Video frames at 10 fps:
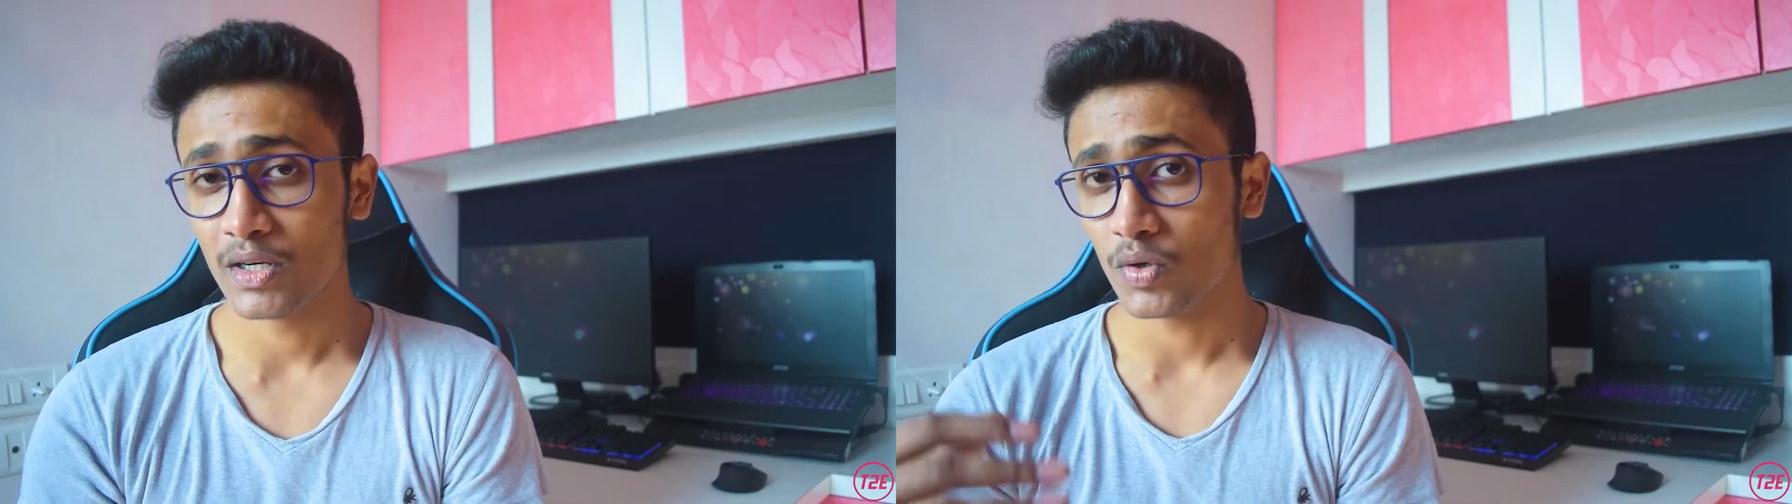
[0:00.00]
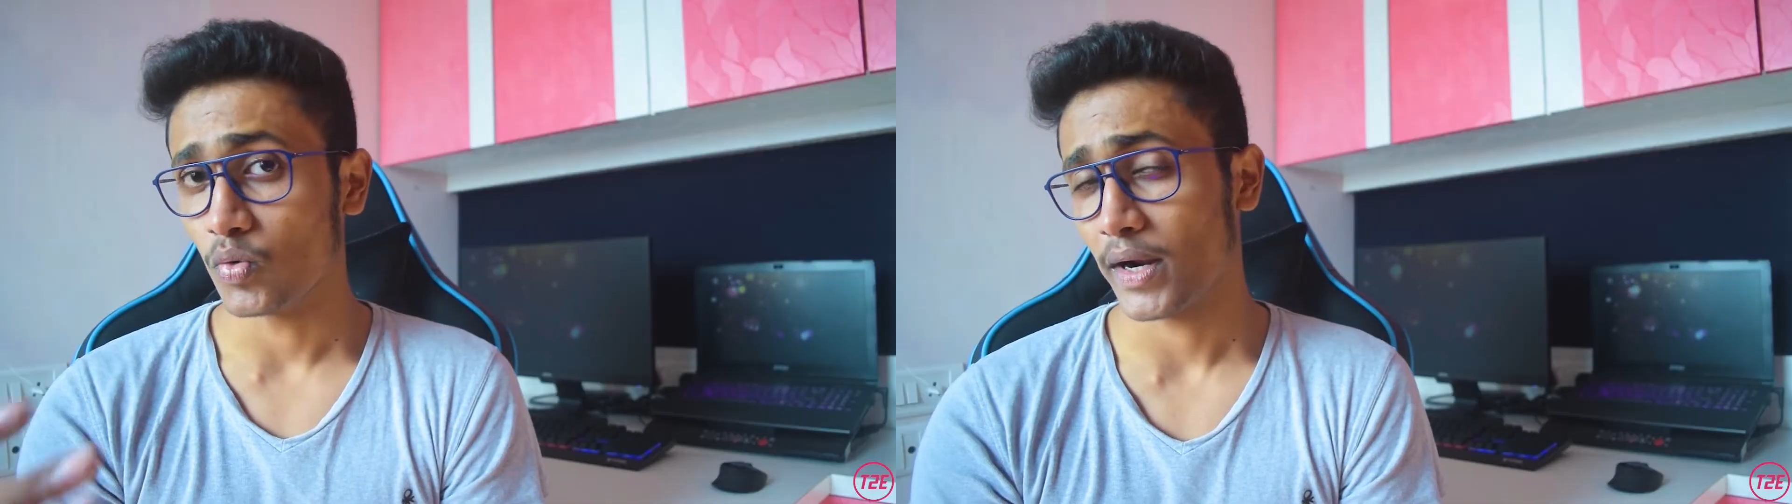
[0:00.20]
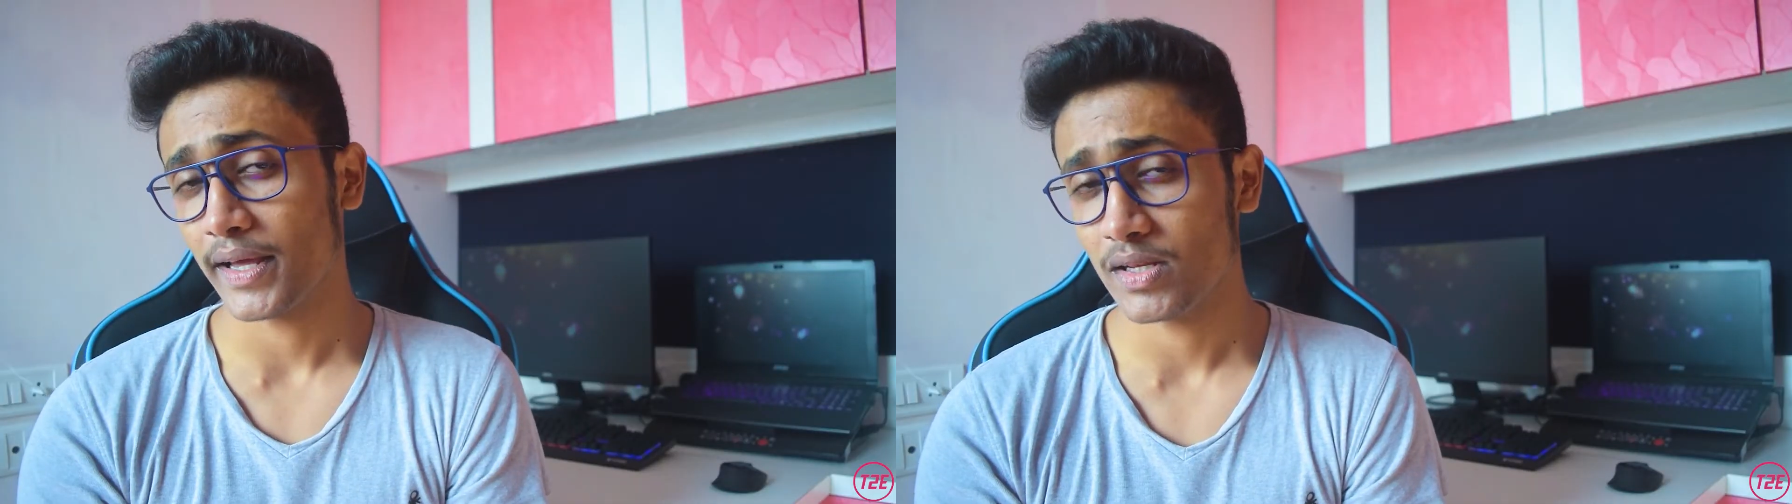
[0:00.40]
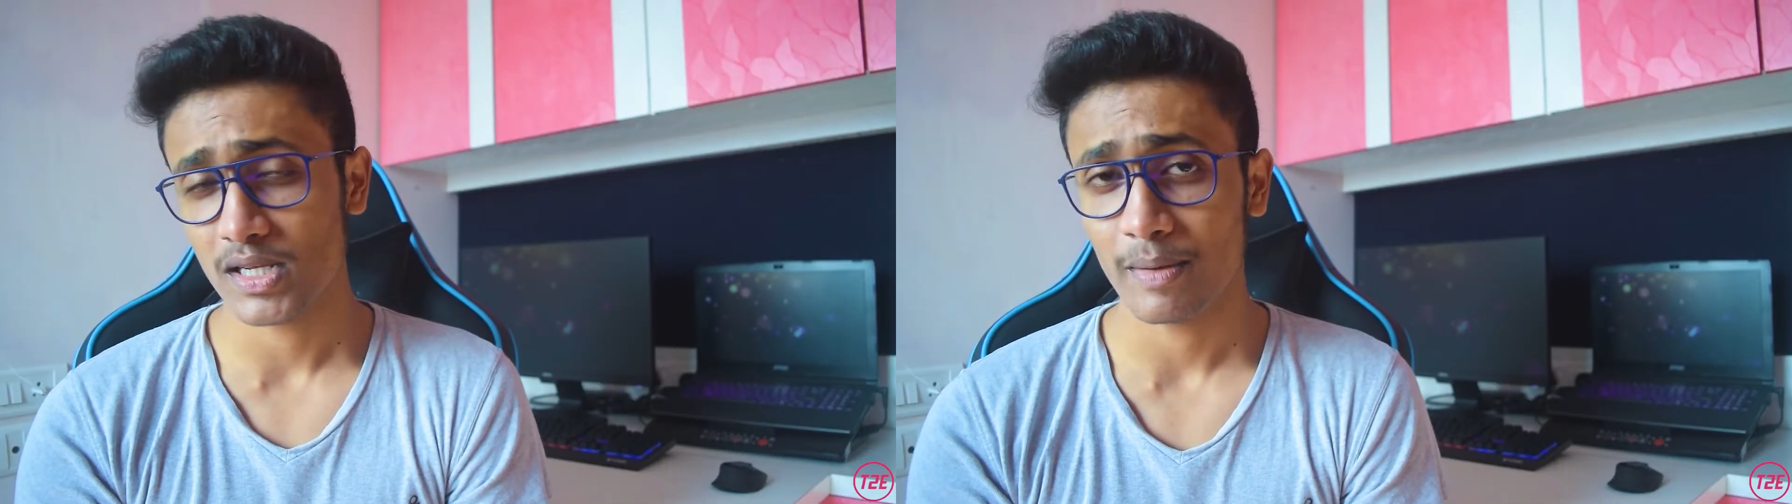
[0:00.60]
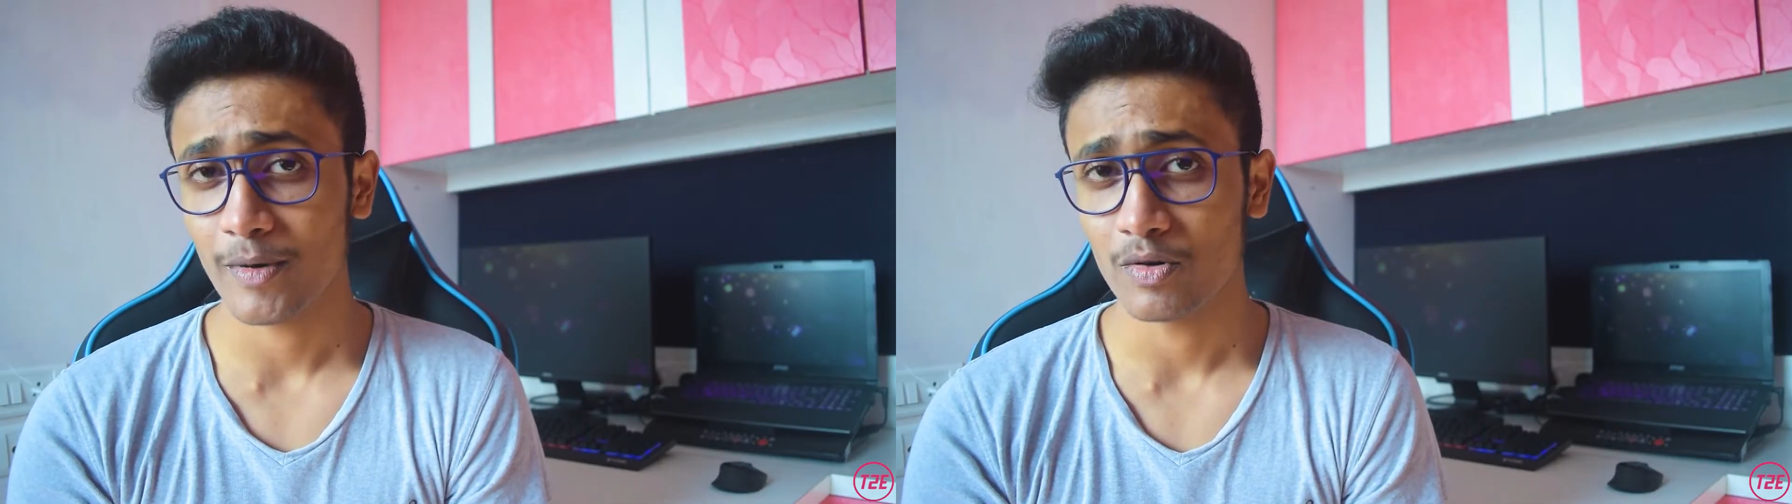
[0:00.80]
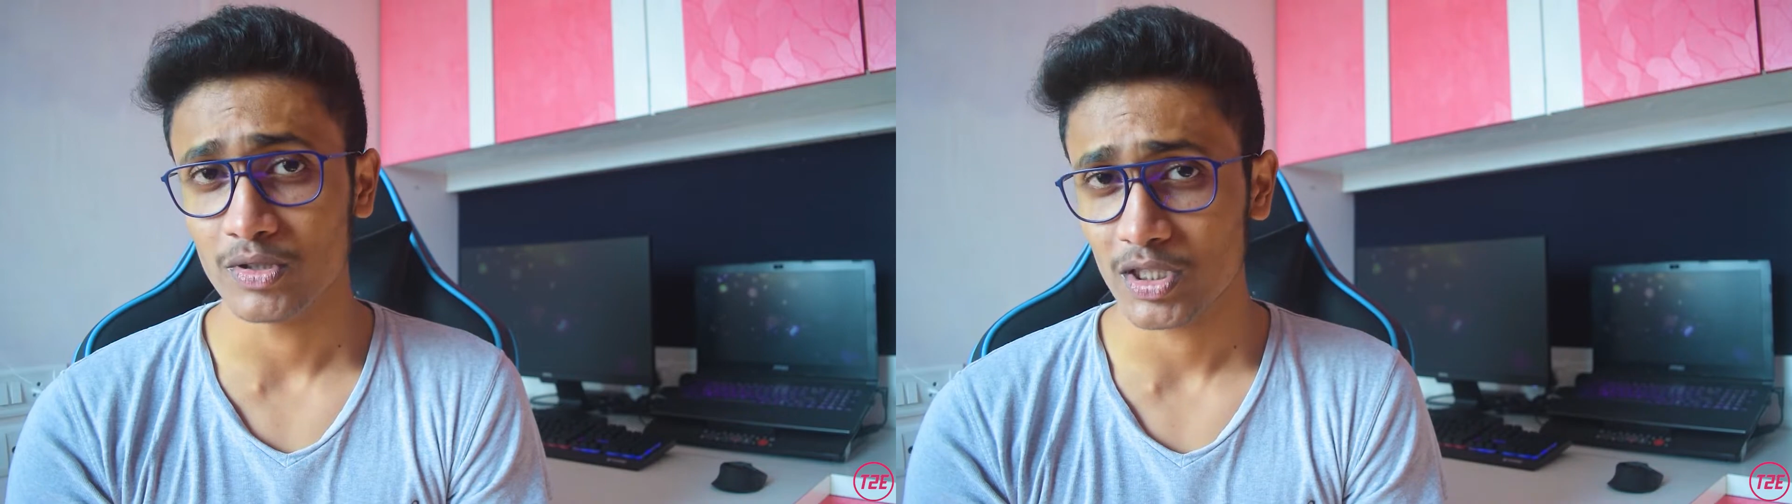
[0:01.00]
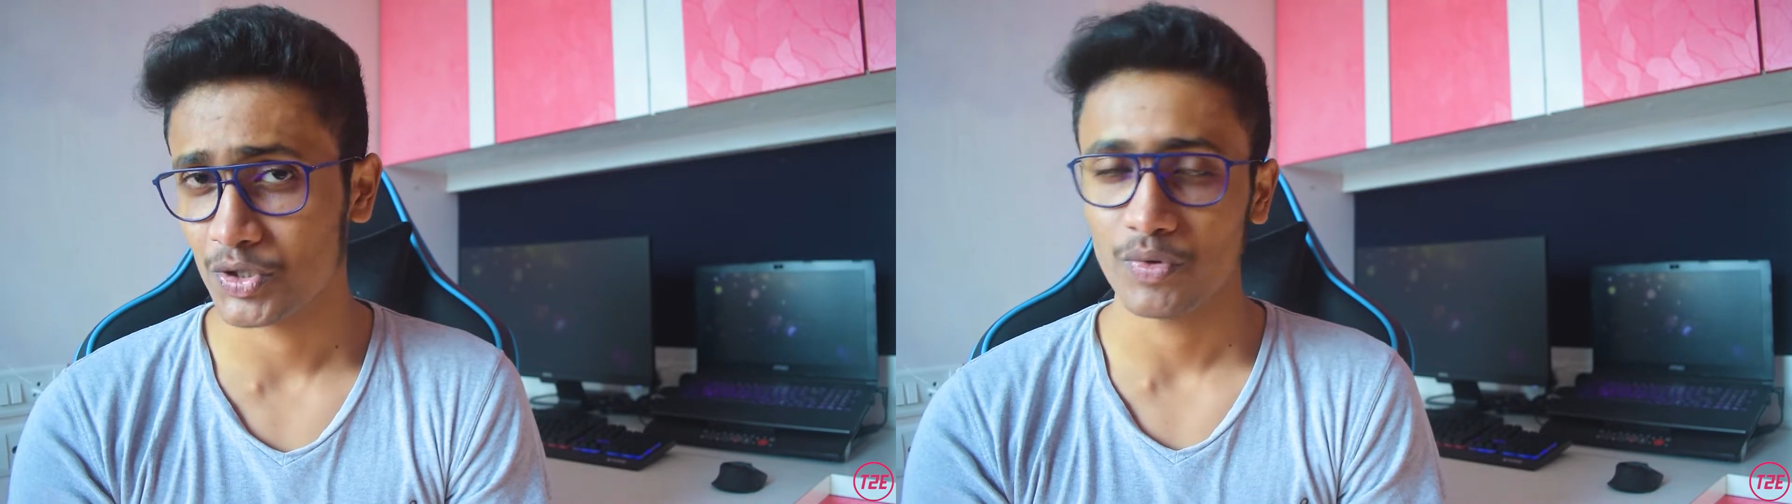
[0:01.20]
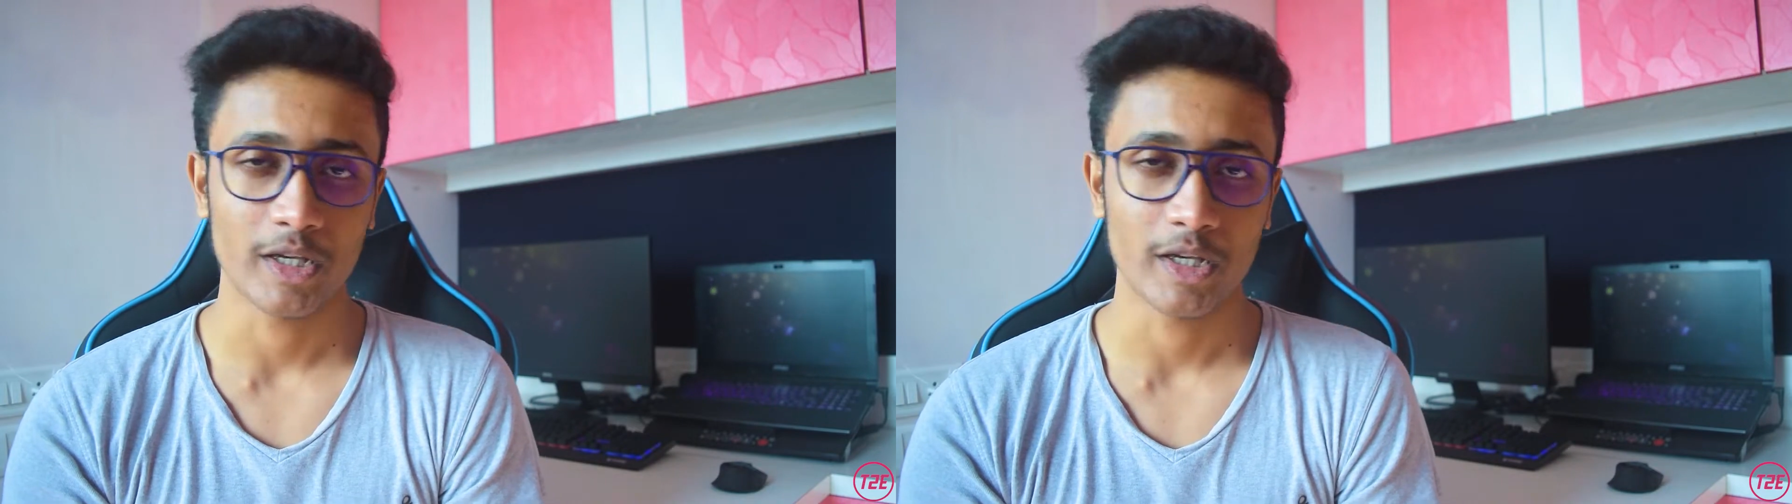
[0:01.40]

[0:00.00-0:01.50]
to try this app out just to